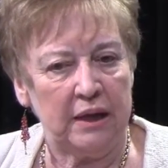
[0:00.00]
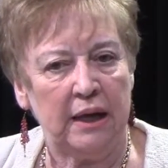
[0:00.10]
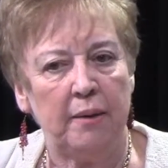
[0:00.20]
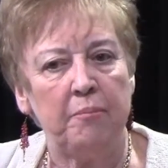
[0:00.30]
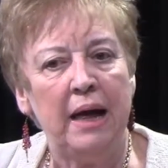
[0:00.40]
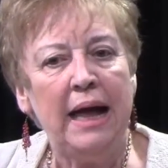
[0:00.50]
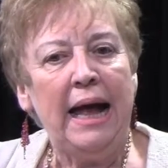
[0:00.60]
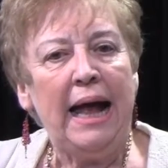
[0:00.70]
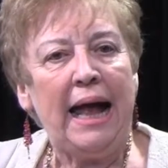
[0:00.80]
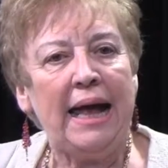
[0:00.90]
And
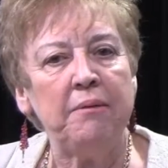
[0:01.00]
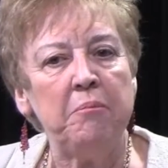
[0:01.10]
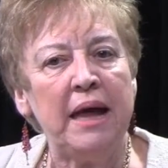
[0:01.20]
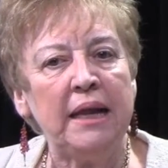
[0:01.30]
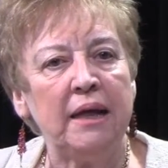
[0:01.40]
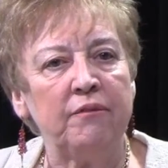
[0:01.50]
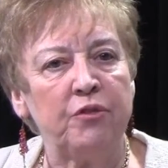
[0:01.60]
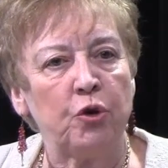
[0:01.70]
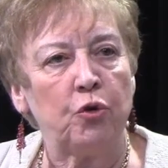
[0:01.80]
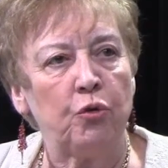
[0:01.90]
many of
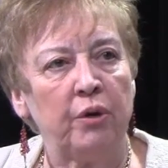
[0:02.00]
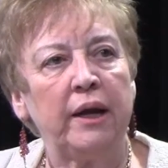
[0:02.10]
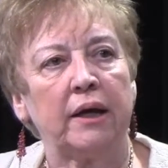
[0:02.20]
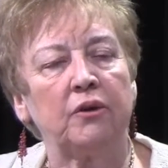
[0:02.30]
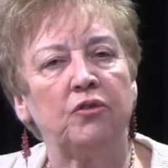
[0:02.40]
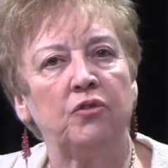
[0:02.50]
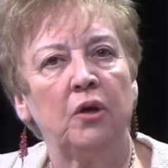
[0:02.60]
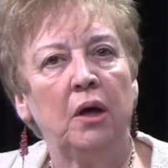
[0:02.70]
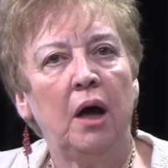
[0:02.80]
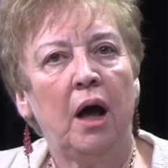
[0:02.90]
the critics
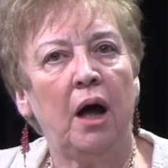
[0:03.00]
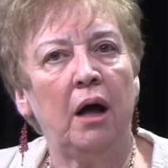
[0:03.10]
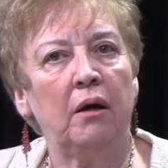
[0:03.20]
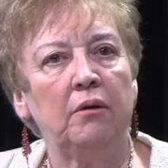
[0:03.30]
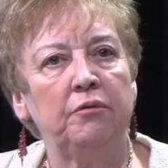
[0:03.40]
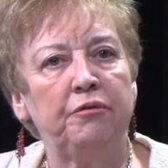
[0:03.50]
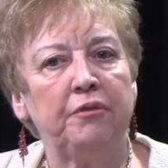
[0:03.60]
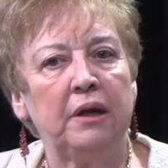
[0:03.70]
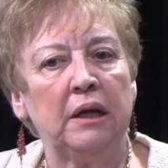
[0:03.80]
of